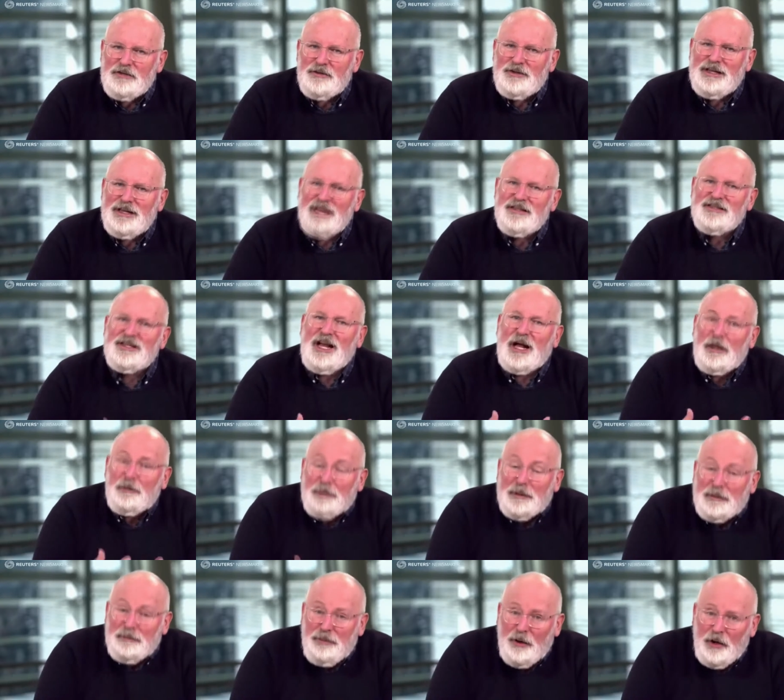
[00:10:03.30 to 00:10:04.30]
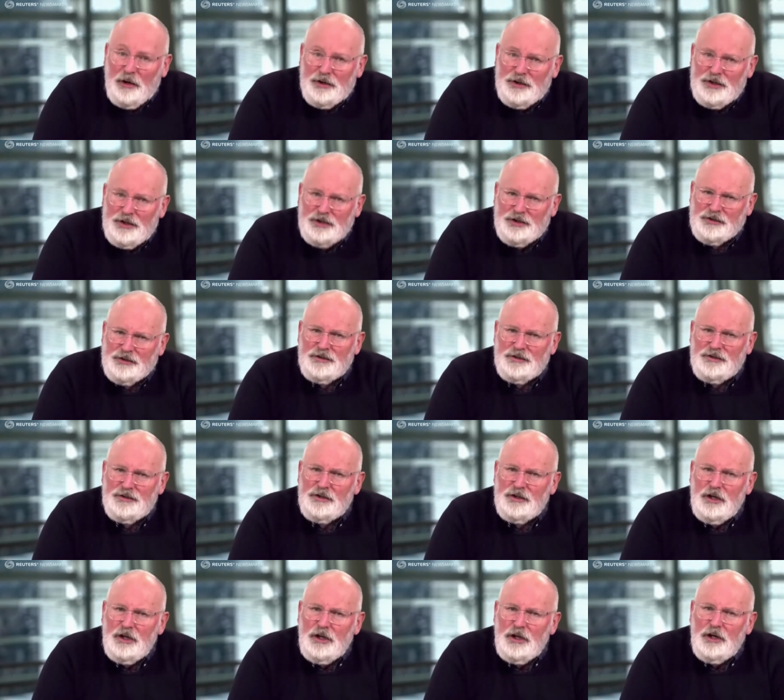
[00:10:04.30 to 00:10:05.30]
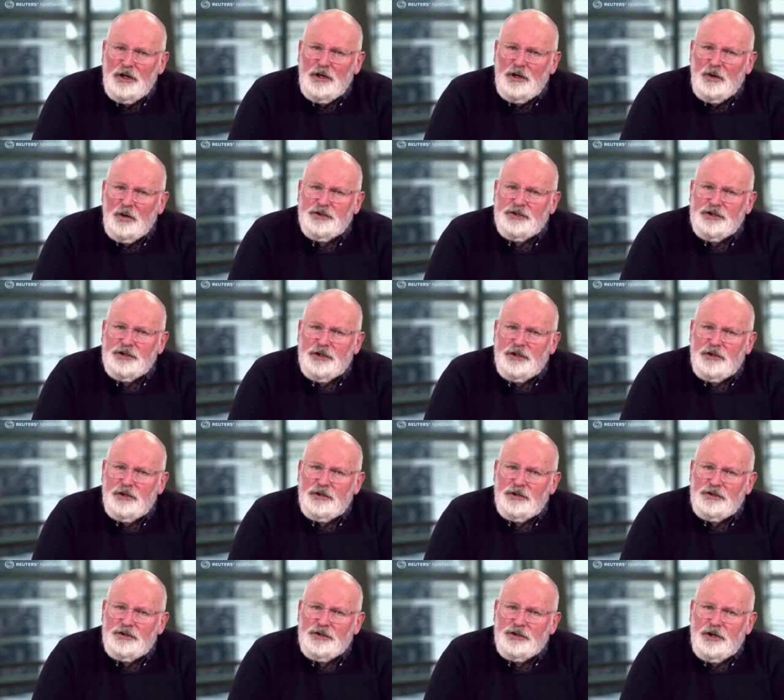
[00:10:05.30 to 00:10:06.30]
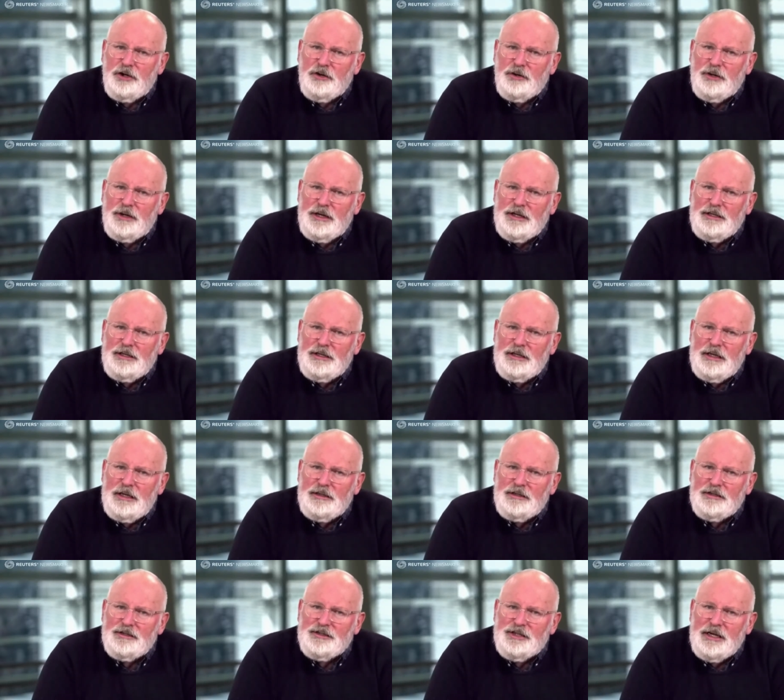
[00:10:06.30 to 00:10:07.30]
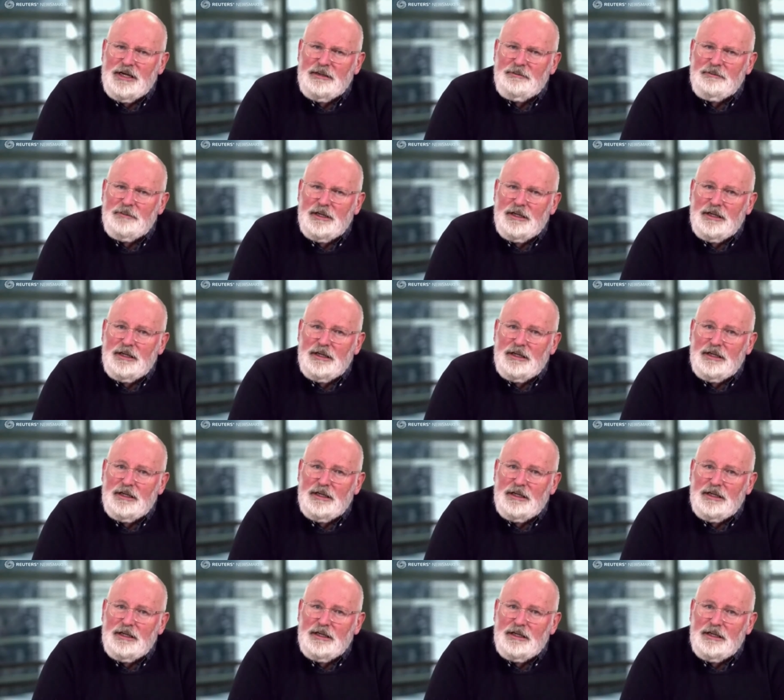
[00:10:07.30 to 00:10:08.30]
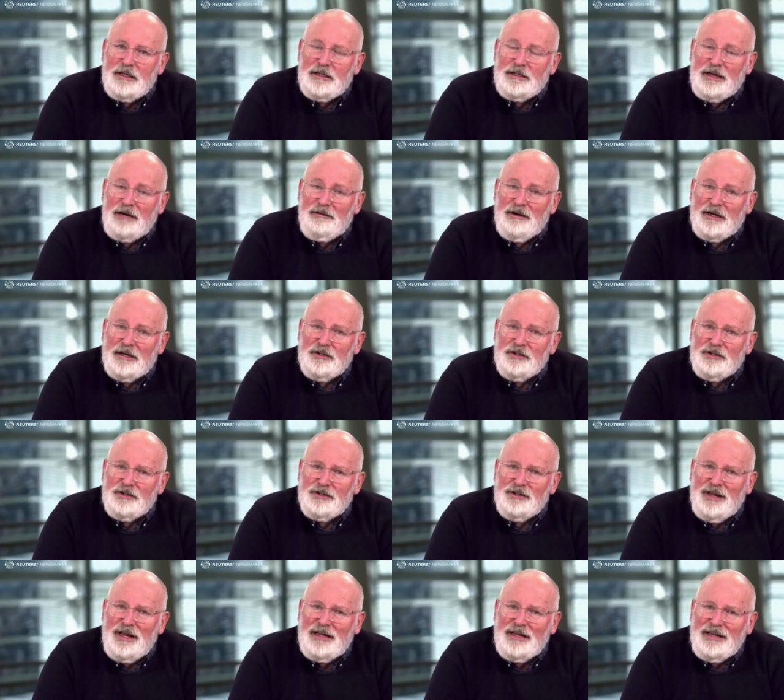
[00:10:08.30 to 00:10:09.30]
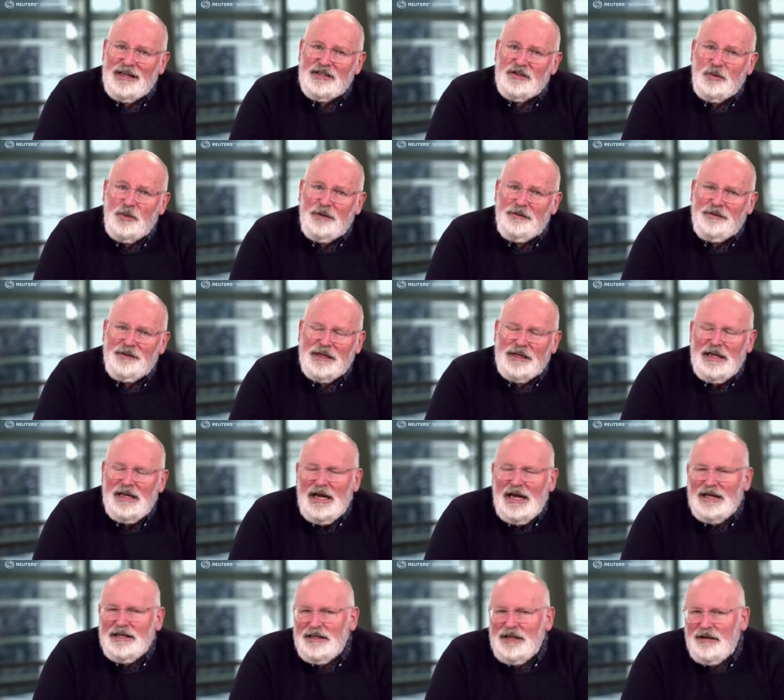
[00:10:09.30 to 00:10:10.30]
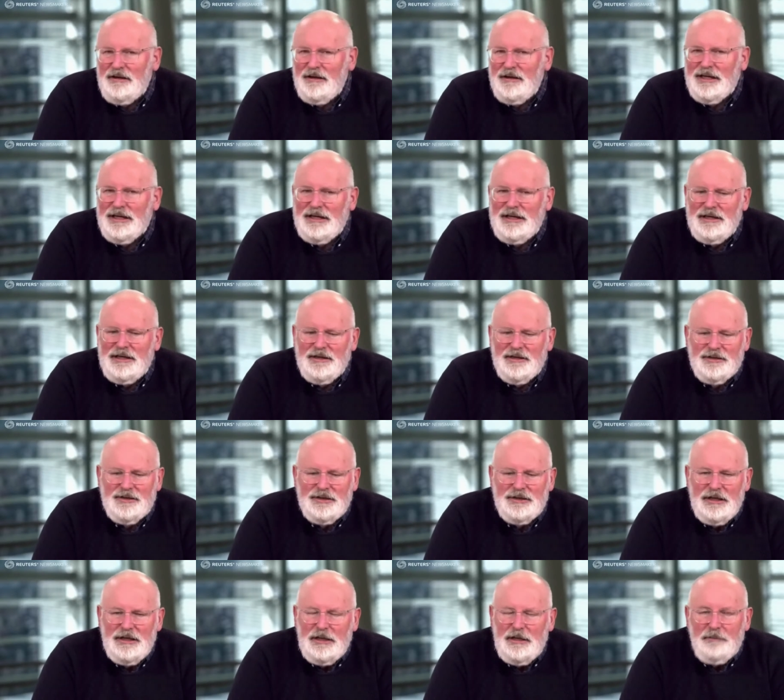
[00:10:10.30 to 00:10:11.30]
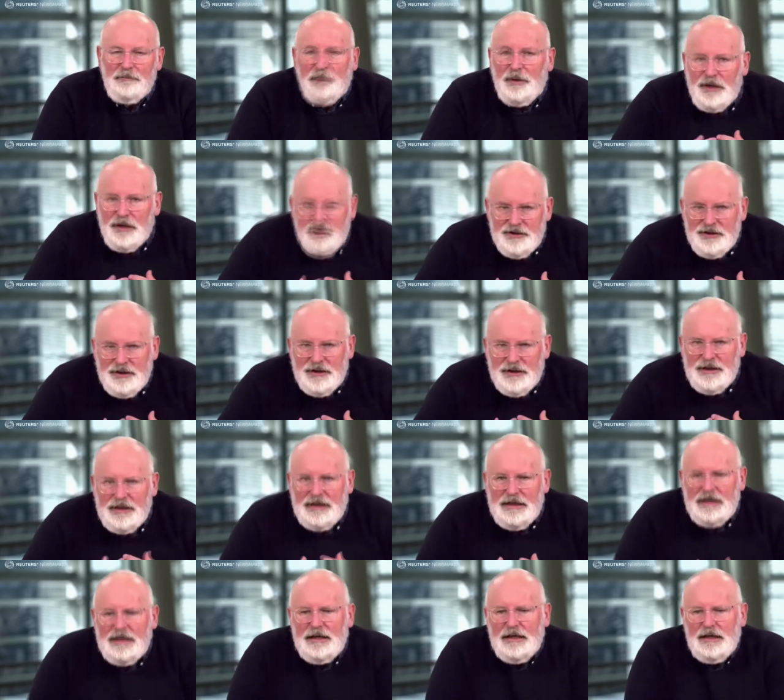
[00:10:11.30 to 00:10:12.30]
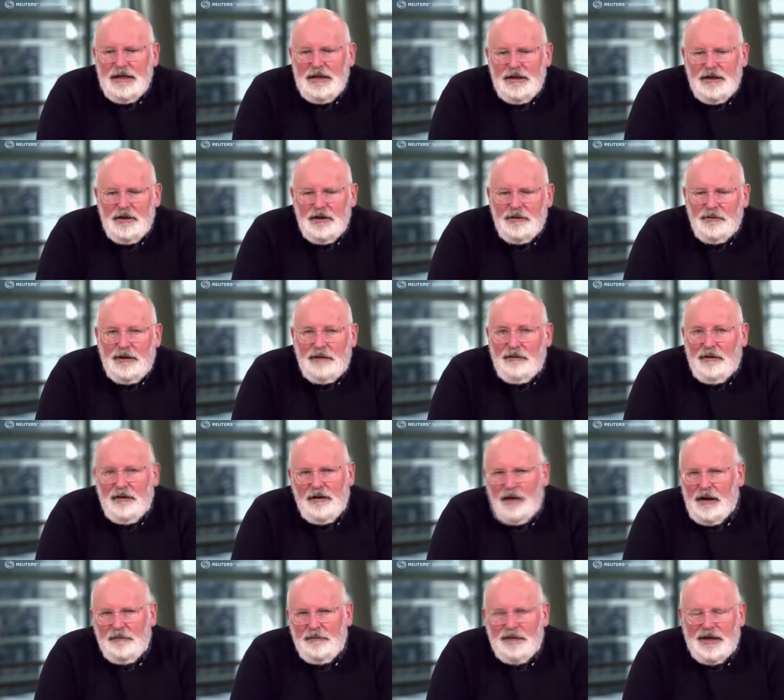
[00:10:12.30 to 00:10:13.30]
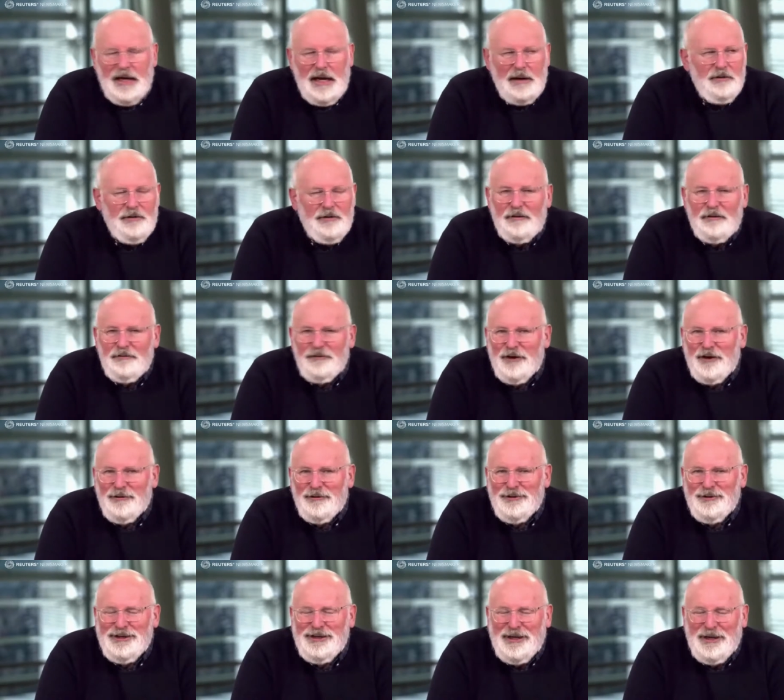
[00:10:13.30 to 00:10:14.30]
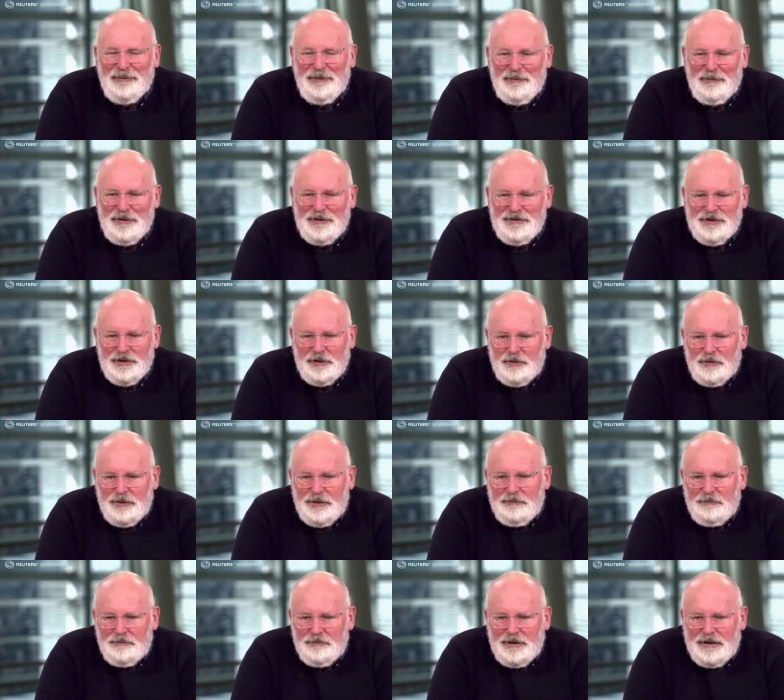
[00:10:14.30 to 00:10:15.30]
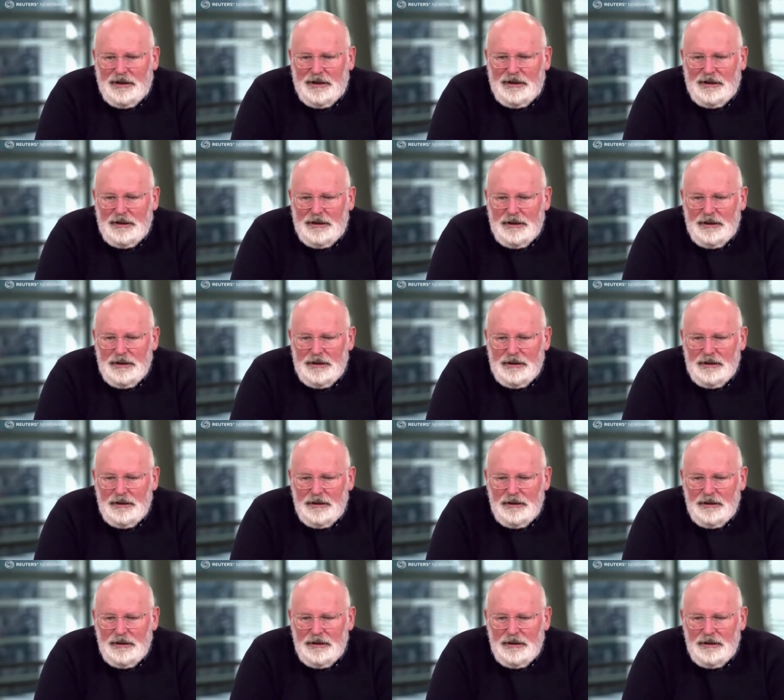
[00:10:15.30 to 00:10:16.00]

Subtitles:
sector, and that's helping politicians also go in the same direction. So that's one thing. And the other thing is, personally, you know, I became a grandfather only a couple of months ago when I